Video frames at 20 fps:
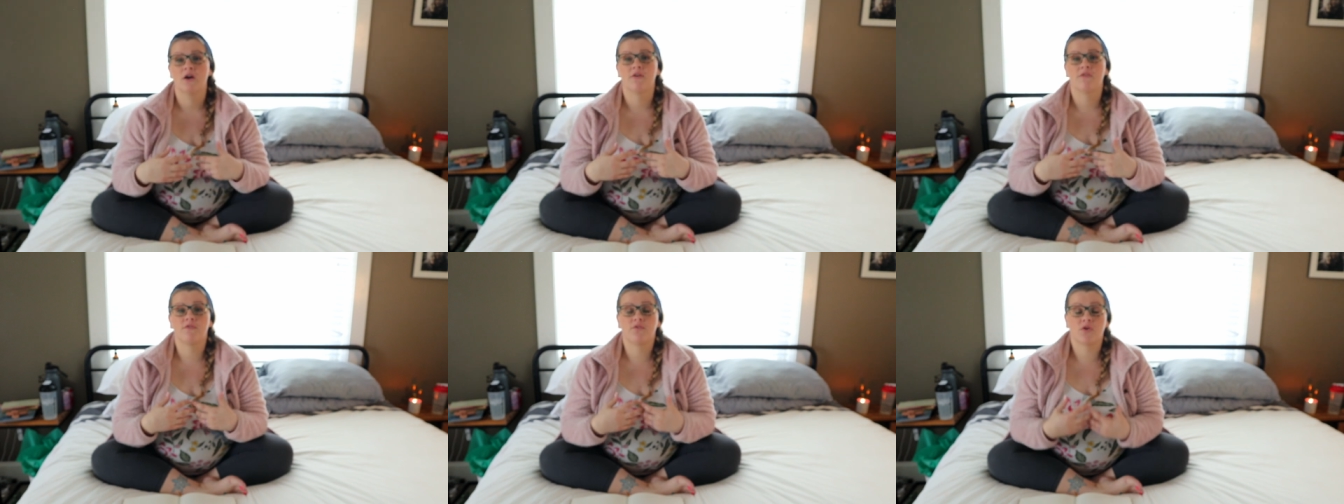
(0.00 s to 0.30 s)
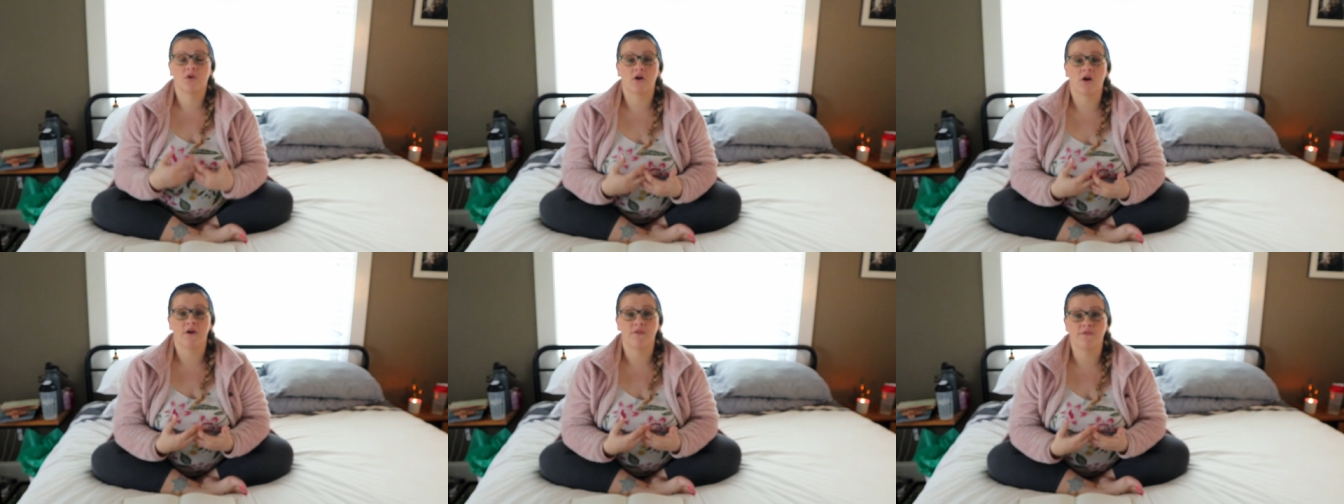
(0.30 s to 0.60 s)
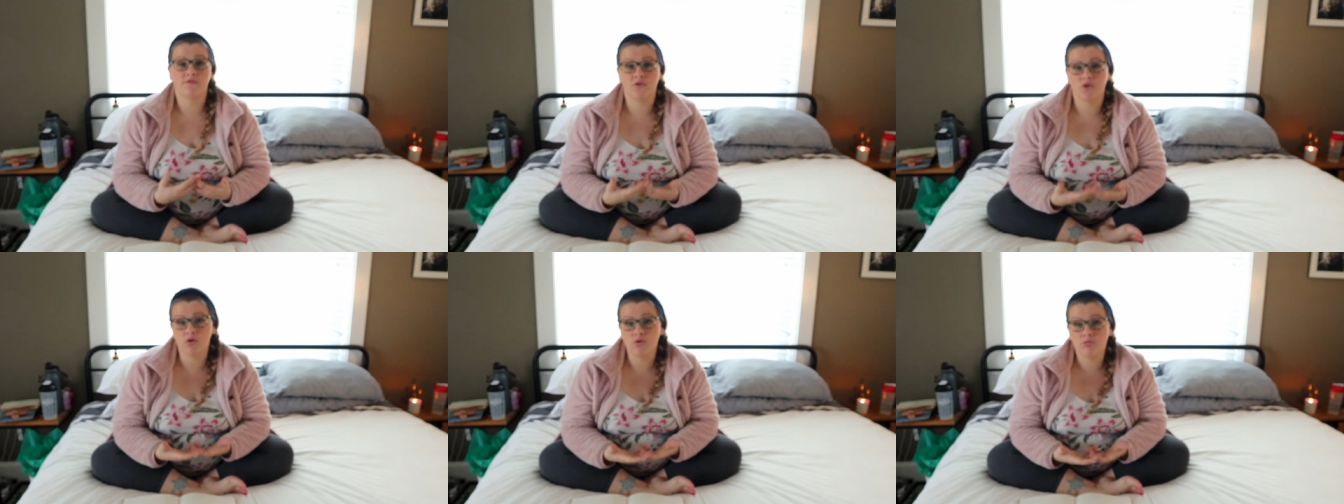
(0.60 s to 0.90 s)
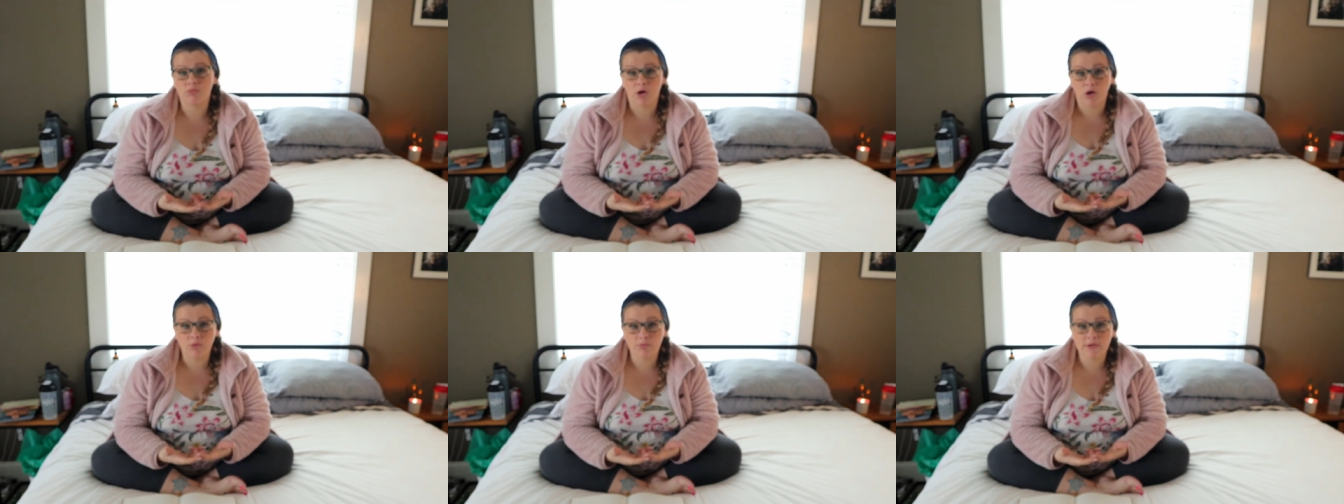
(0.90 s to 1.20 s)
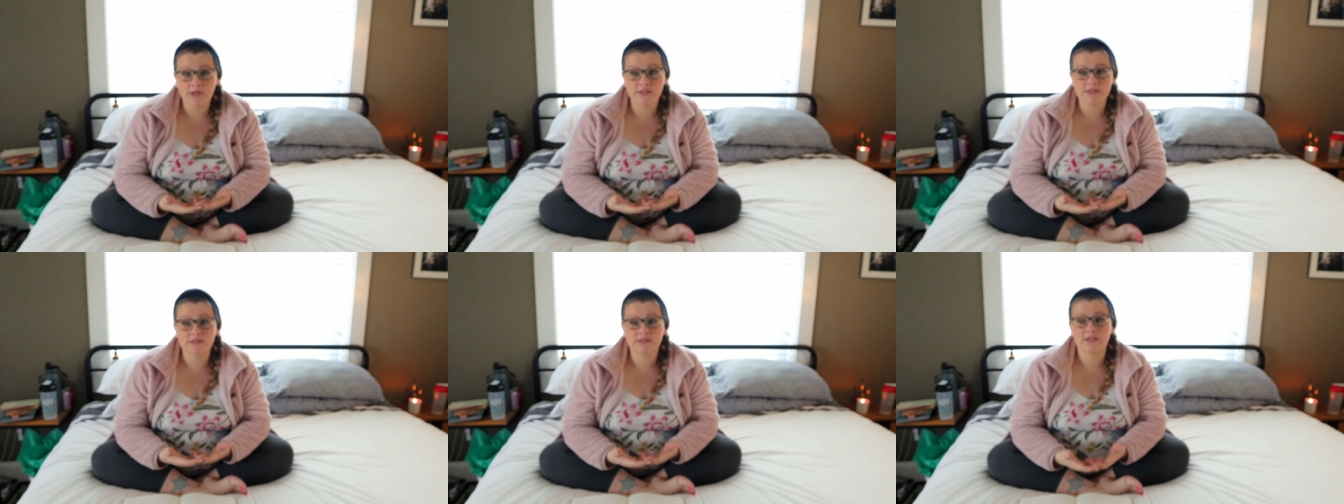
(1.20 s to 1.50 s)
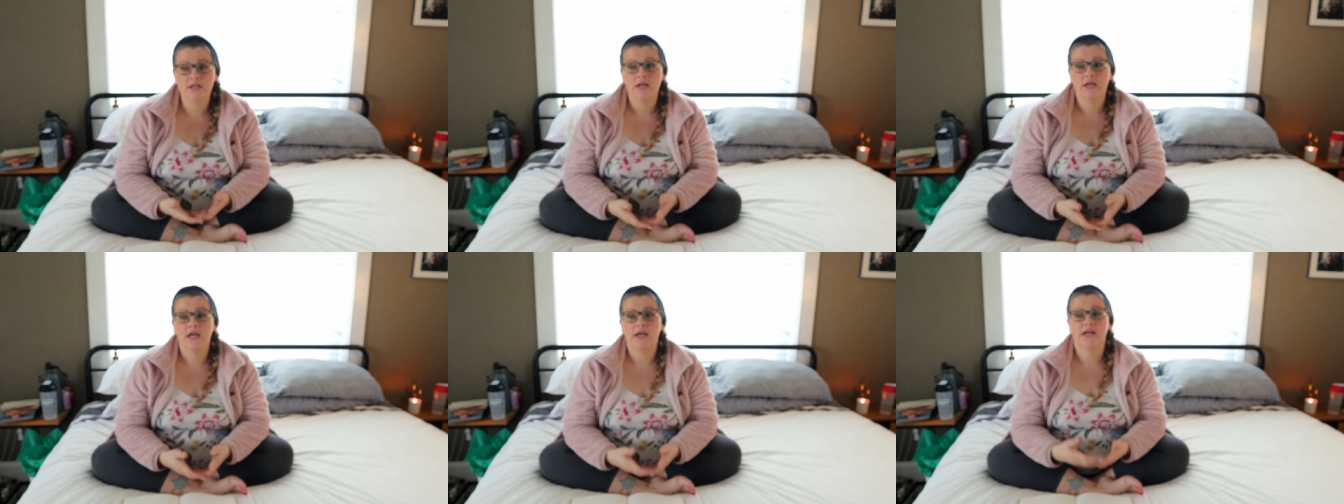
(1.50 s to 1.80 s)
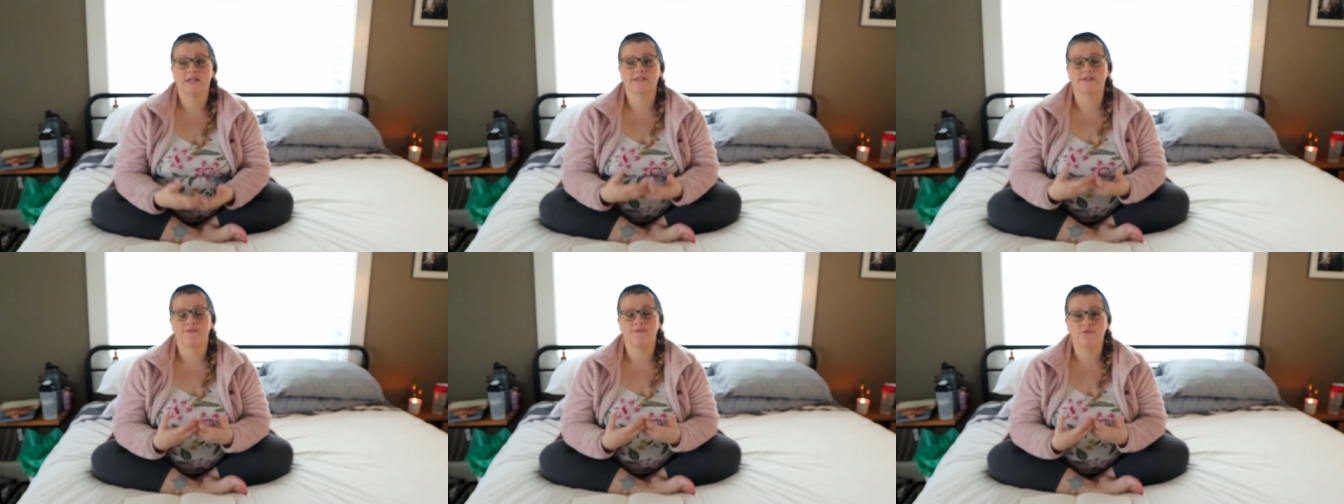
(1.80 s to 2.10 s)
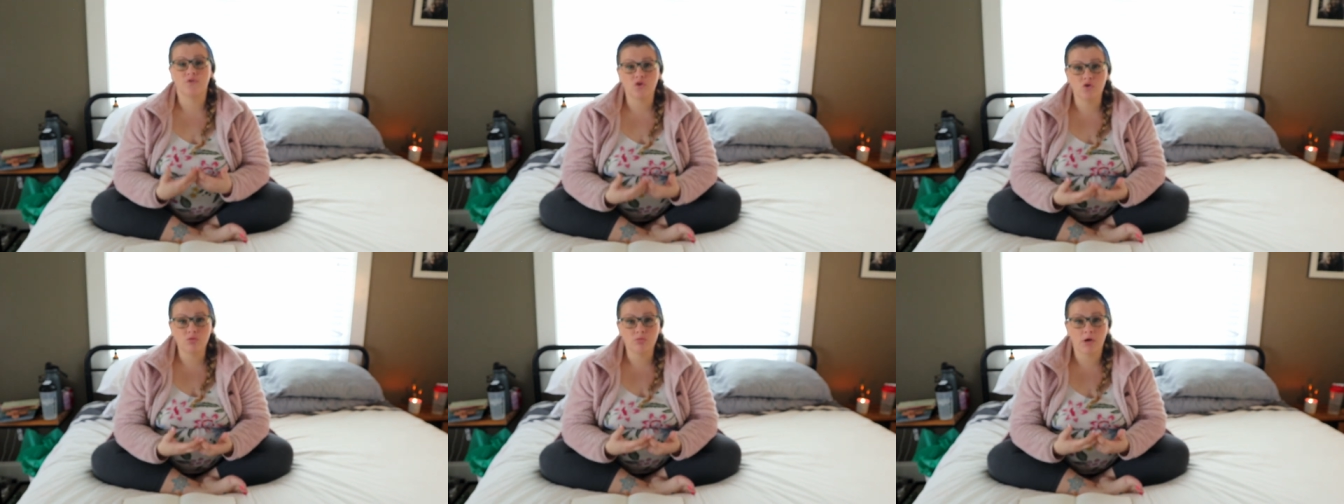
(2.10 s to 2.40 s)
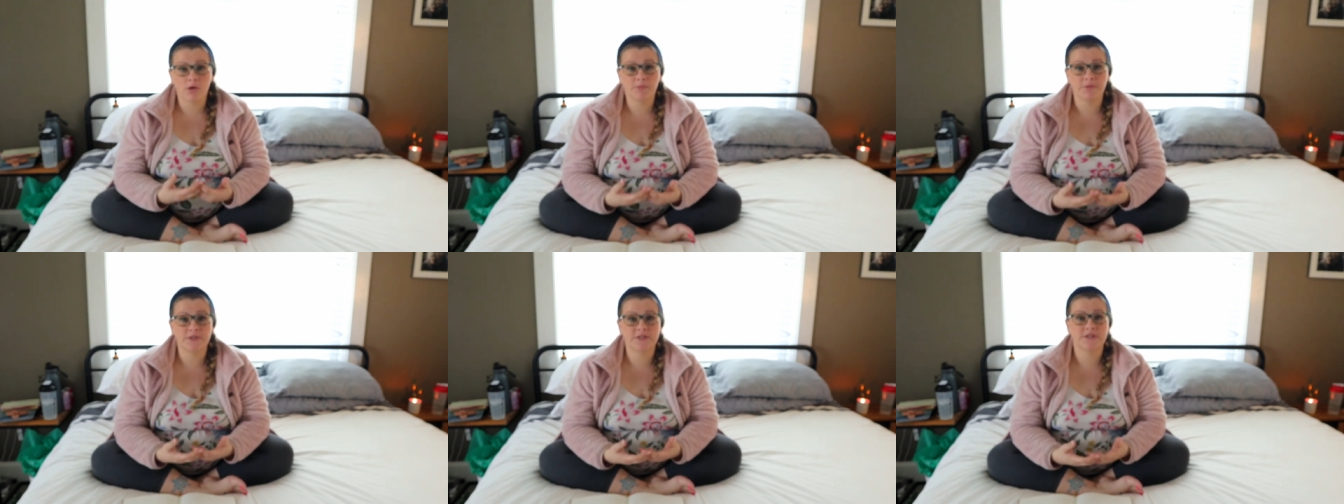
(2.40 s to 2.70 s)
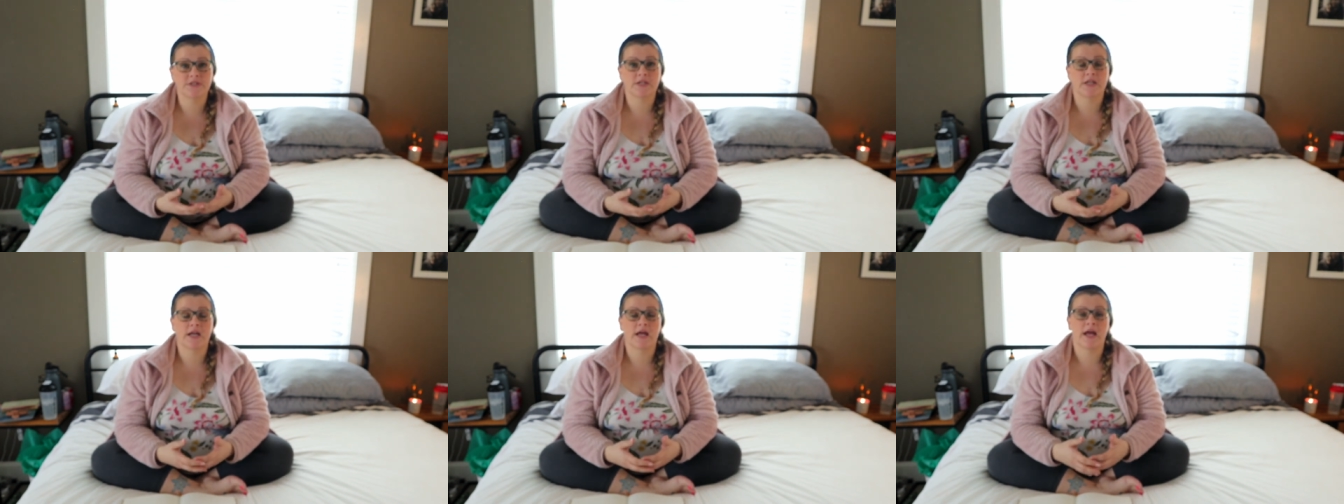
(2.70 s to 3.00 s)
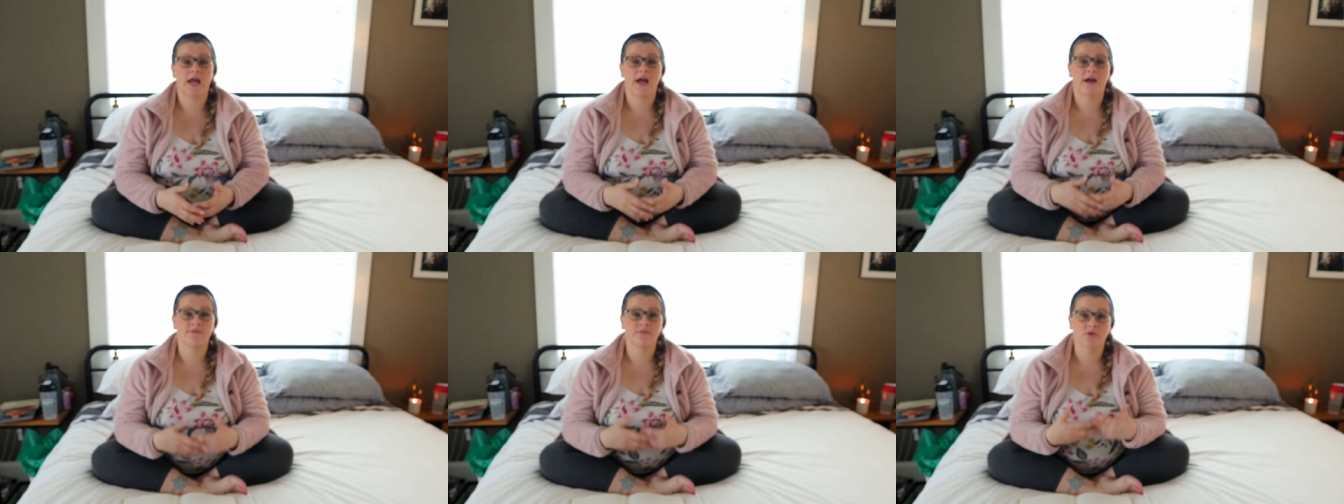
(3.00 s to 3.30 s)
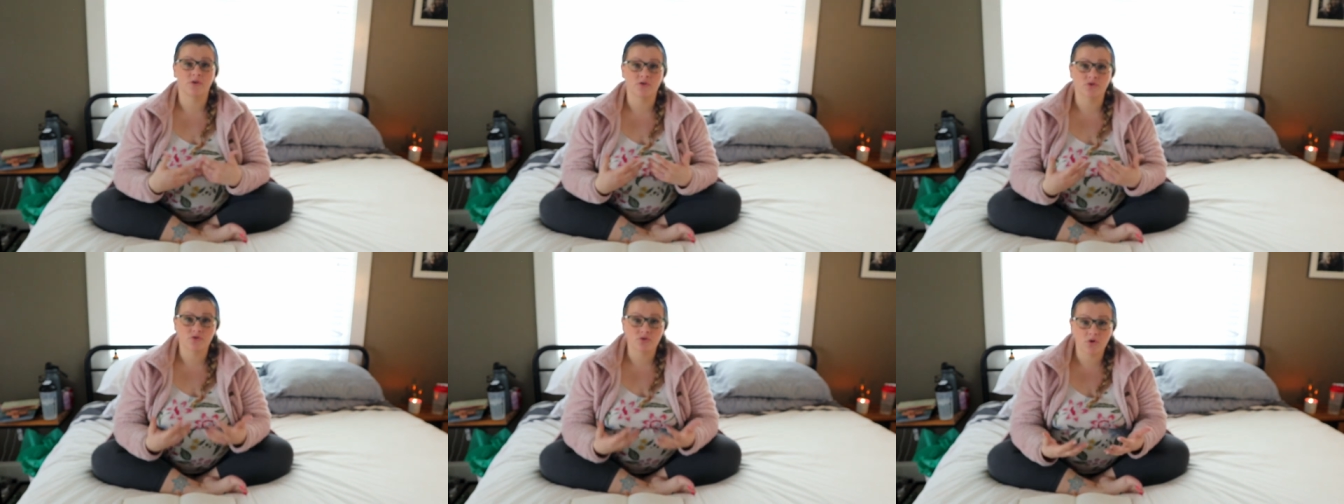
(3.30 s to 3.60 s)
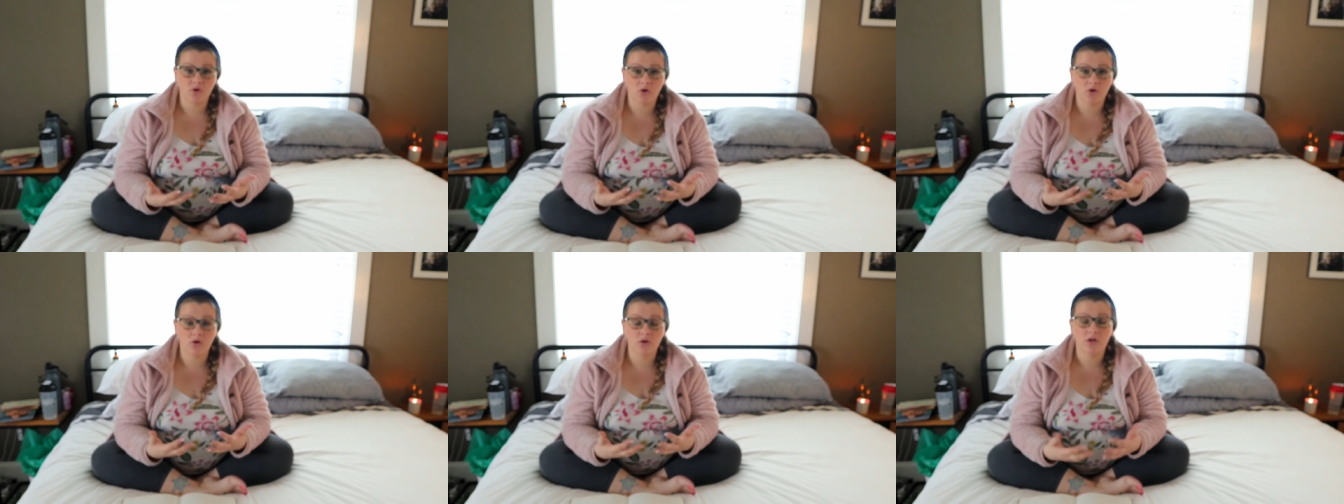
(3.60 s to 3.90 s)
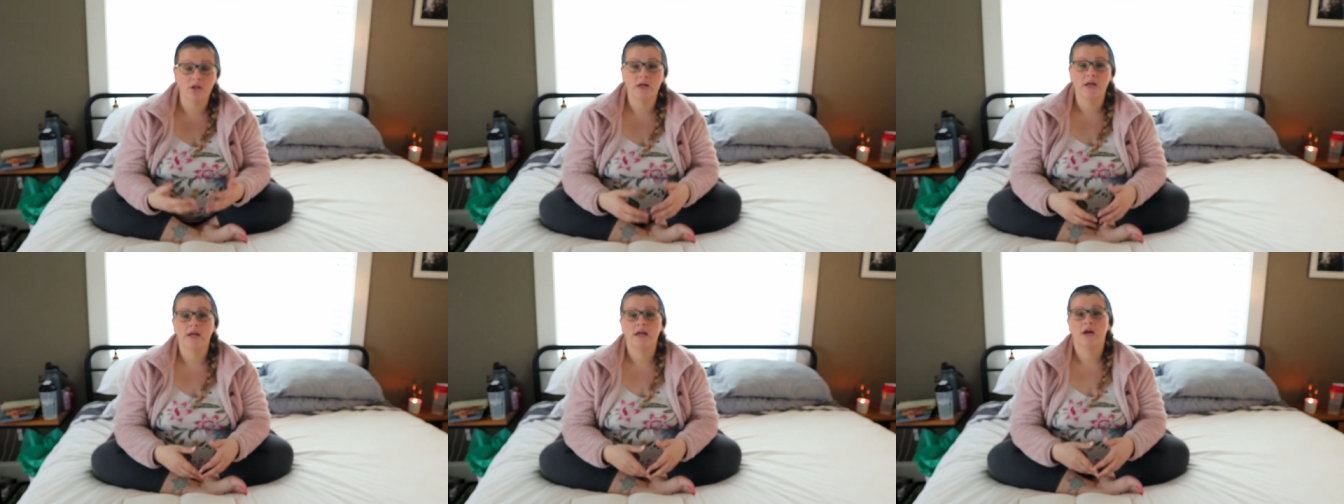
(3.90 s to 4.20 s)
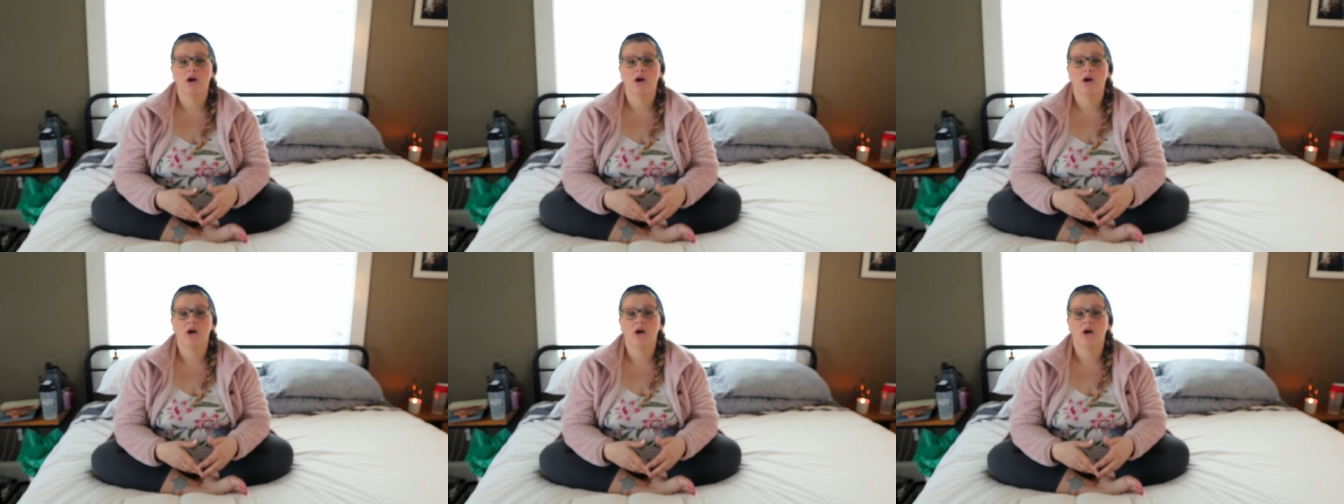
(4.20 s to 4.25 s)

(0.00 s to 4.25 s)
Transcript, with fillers: for a few moments, it's a few moments that I have control